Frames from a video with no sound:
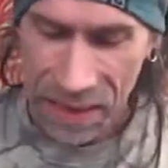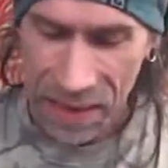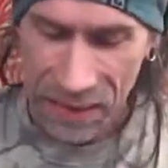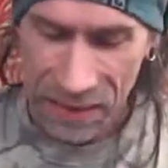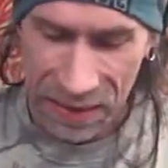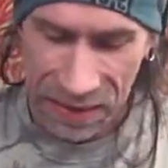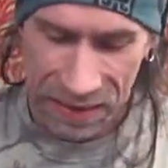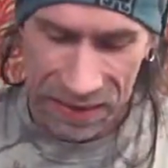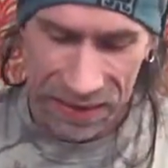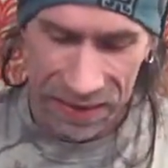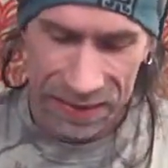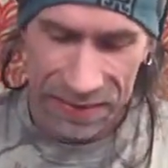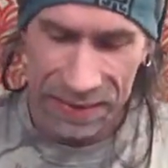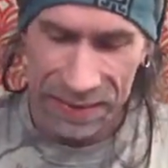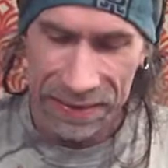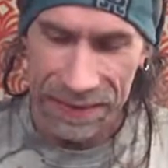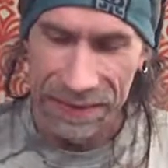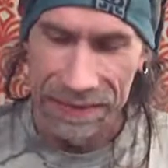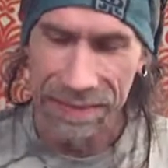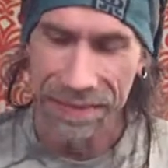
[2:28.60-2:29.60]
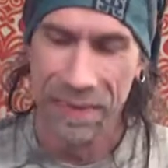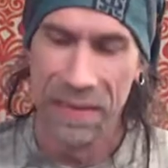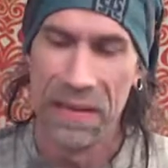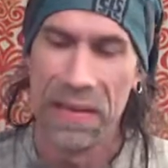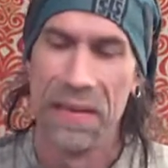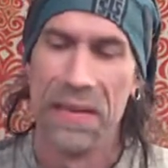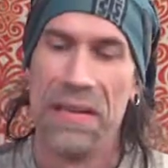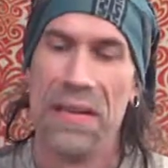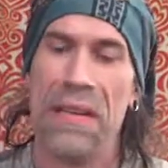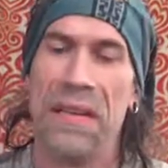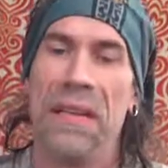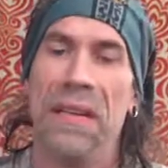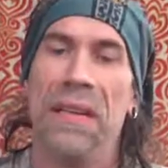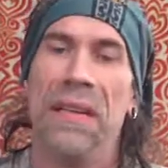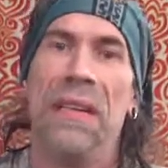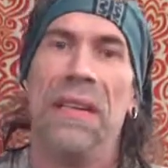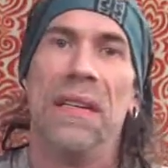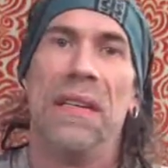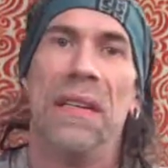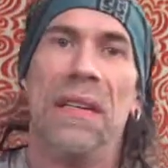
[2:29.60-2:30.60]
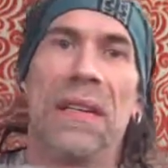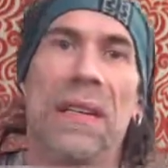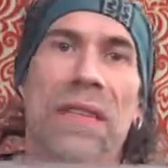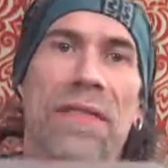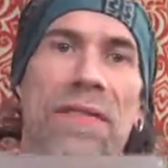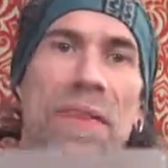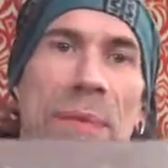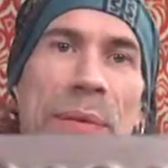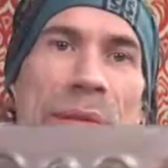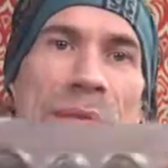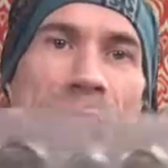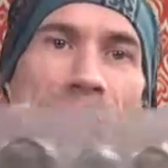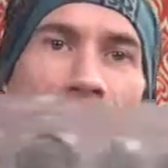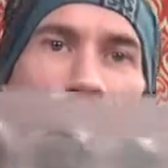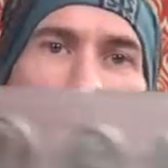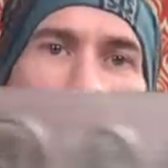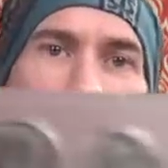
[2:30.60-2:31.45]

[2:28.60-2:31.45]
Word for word: look at this. From his own